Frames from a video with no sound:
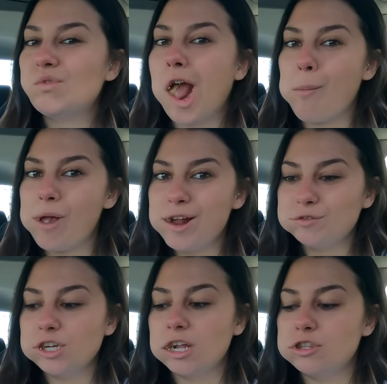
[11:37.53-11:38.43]
I might have
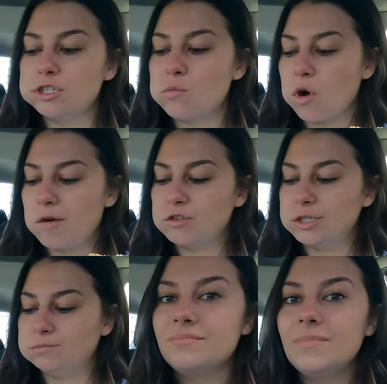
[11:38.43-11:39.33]
to get this more
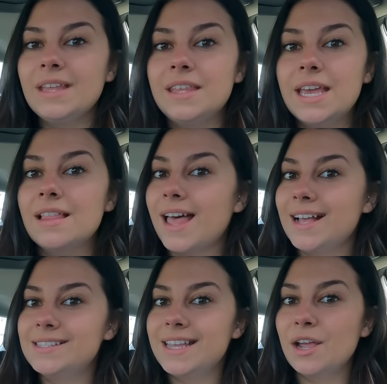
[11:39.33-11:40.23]
often. The
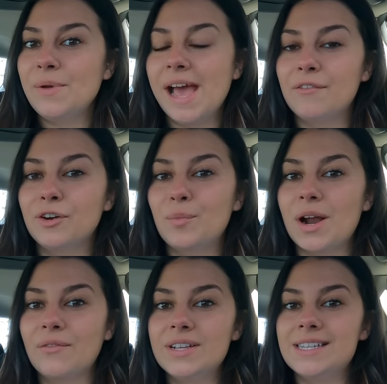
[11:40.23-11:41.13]
last thing we have for
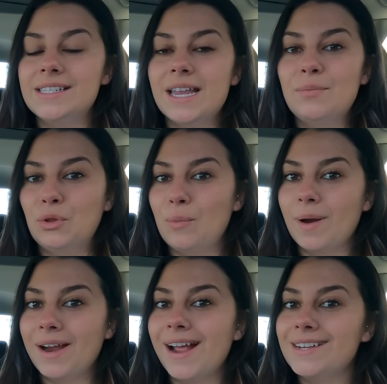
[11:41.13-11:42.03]
breakfast is a
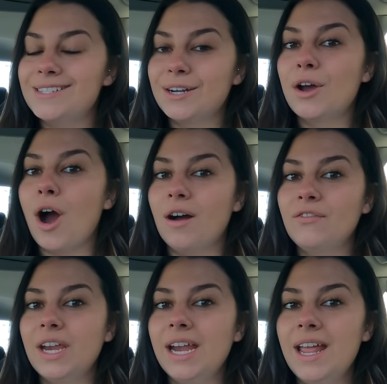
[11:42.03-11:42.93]
blueberry iced
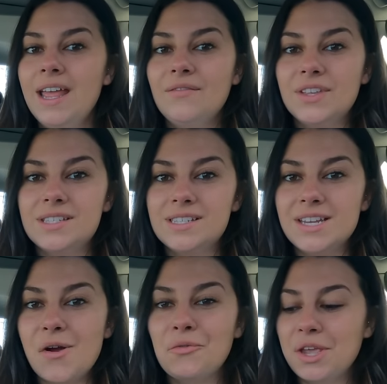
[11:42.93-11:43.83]
coffee. This is
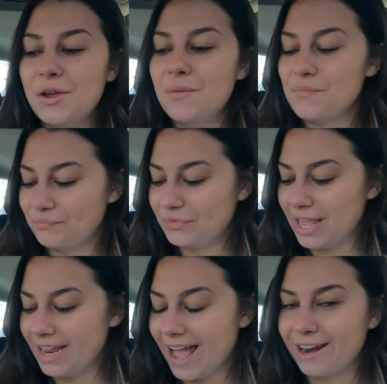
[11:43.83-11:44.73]
the only
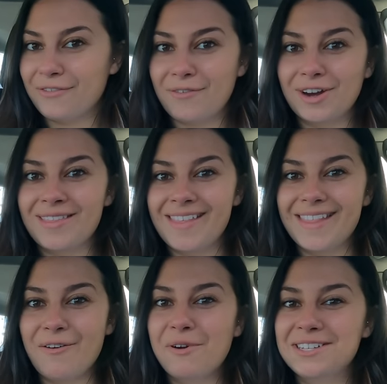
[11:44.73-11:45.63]
thing out of everything
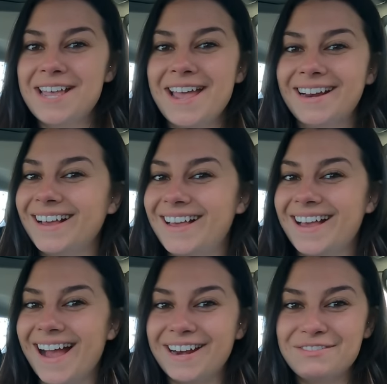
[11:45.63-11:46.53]
that wasn't
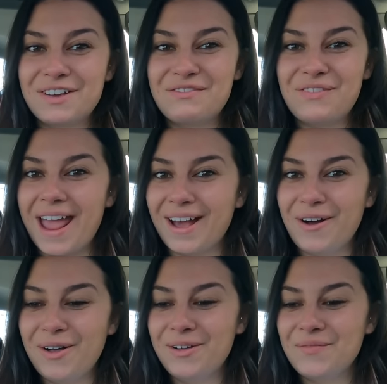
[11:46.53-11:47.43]
kind of a
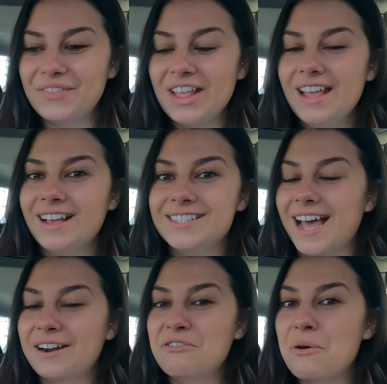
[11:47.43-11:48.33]
fail, because
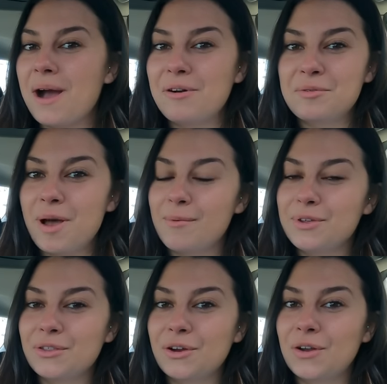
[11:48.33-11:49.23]
I don't know how
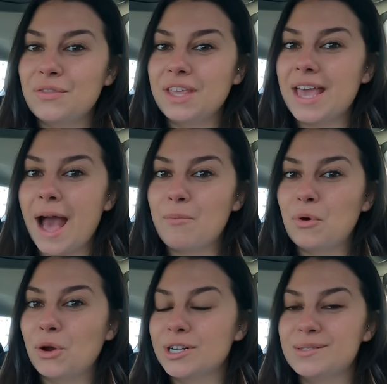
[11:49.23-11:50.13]
unpopular the
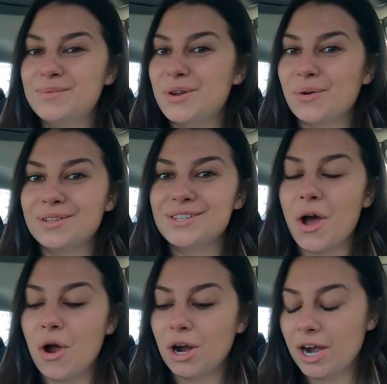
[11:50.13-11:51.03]
apple crisp donuts
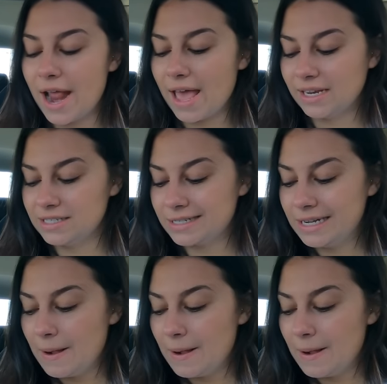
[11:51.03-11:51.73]
are, and